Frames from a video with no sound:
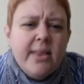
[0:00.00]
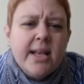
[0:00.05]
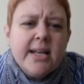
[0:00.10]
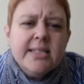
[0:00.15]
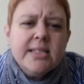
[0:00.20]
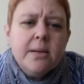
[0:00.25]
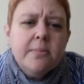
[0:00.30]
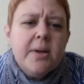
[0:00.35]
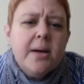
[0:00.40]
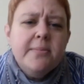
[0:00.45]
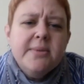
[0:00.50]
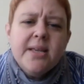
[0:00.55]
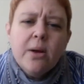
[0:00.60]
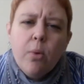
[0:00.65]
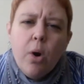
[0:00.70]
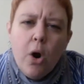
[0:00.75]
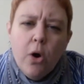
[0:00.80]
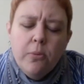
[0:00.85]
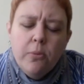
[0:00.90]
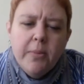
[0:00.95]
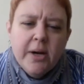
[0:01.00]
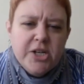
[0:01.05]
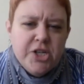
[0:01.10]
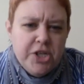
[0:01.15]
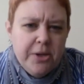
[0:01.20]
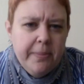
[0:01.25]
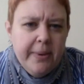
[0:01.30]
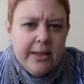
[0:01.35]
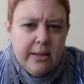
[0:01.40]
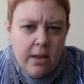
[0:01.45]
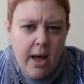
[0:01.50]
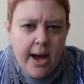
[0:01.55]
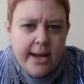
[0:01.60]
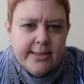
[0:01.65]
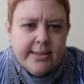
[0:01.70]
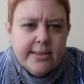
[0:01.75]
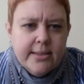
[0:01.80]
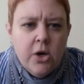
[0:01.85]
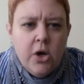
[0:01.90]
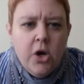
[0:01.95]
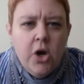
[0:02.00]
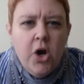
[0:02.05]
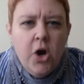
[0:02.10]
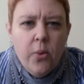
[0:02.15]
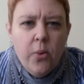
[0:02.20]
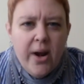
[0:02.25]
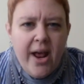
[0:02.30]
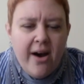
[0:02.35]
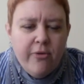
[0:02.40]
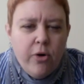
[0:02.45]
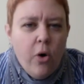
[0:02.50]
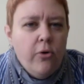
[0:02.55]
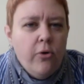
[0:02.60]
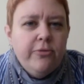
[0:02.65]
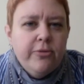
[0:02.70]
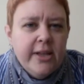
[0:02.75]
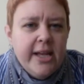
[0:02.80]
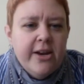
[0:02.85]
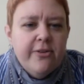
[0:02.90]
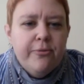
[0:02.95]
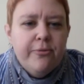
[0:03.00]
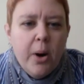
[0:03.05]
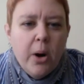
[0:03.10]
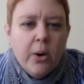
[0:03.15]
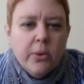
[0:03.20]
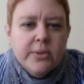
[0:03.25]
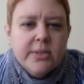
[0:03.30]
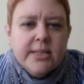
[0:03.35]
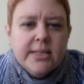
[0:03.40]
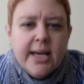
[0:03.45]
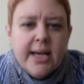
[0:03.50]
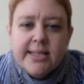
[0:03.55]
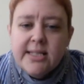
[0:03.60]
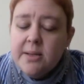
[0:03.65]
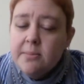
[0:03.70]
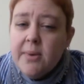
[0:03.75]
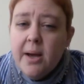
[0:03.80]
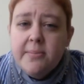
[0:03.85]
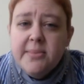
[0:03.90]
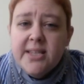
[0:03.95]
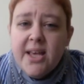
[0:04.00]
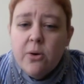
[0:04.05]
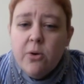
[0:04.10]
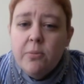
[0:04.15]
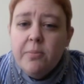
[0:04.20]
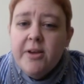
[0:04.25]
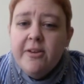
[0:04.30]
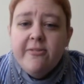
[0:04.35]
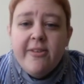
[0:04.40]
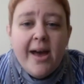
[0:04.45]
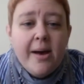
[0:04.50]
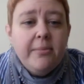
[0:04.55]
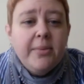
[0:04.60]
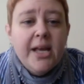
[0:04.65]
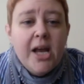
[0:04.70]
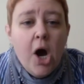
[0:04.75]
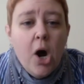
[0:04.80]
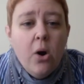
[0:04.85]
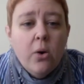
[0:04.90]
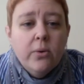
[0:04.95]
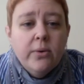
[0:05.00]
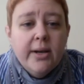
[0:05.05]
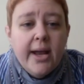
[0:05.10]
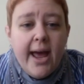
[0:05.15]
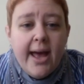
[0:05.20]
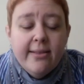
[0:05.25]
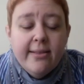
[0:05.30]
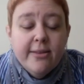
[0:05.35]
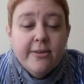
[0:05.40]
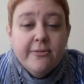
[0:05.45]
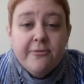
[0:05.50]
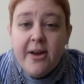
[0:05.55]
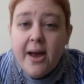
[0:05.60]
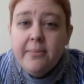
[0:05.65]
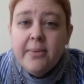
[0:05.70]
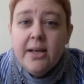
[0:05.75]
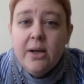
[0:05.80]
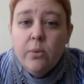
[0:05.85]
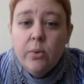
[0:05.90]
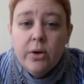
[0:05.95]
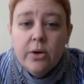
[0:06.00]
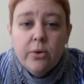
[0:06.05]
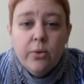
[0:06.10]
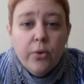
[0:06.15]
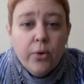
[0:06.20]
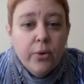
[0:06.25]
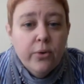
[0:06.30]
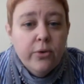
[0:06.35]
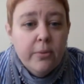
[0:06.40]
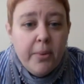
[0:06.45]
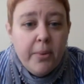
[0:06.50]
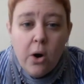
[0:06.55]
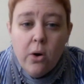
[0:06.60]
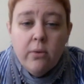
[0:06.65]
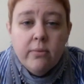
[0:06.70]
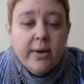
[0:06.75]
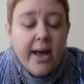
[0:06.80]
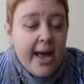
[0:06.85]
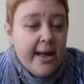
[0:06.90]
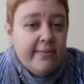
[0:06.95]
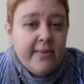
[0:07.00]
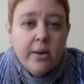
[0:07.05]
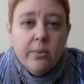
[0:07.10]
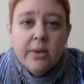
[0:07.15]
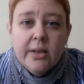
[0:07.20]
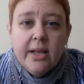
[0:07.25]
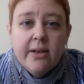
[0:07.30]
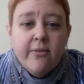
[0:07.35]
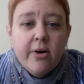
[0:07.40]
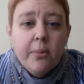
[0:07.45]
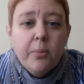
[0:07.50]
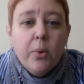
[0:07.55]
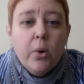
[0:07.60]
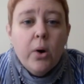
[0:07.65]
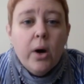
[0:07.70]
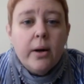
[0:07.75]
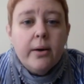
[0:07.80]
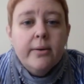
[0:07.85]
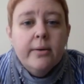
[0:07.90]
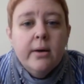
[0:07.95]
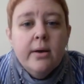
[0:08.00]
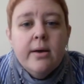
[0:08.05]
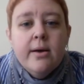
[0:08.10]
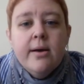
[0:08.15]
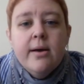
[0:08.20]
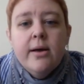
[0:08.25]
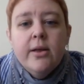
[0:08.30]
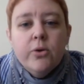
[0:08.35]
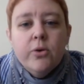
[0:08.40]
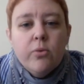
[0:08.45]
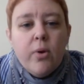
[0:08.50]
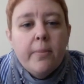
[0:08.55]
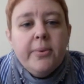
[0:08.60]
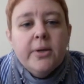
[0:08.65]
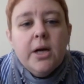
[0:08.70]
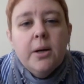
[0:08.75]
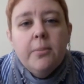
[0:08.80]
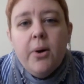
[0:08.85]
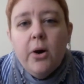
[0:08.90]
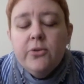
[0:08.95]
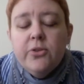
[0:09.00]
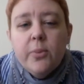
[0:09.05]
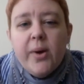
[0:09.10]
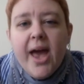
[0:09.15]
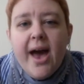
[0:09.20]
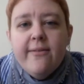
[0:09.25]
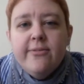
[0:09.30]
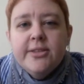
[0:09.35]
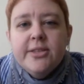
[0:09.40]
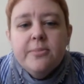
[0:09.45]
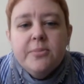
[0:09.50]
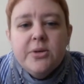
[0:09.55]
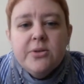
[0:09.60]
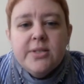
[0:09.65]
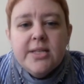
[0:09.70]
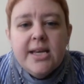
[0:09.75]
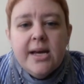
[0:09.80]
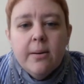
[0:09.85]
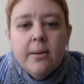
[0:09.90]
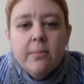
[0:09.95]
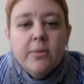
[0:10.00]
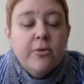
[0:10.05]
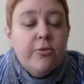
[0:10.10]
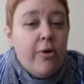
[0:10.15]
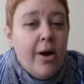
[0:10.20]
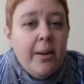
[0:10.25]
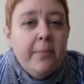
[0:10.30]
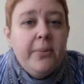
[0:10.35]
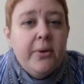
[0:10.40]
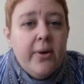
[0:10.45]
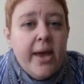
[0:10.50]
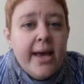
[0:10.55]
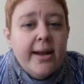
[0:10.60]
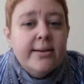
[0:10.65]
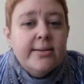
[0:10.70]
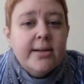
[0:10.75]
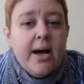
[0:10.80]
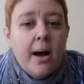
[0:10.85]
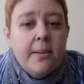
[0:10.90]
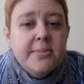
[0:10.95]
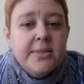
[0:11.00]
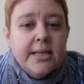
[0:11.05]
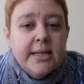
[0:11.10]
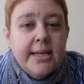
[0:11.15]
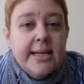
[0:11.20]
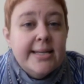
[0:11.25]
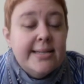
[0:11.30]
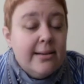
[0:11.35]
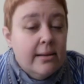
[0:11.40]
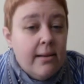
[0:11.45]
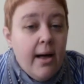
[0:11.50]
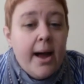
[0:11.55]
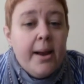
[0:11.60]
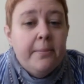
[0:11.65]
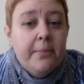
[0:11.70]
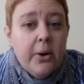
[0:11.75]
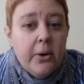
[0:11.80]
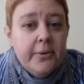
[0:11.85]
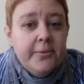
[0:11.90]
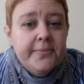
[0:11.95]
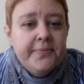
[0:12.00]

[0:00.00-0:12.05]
Sometimes they were owned by shipping lines who would have a whole fleet of boats, and sometimes they would be family owned, and the family would crew the boat and they would live on board. The replica boat that we have at the museum, the Frank Buchanan Thompson, is a line boat.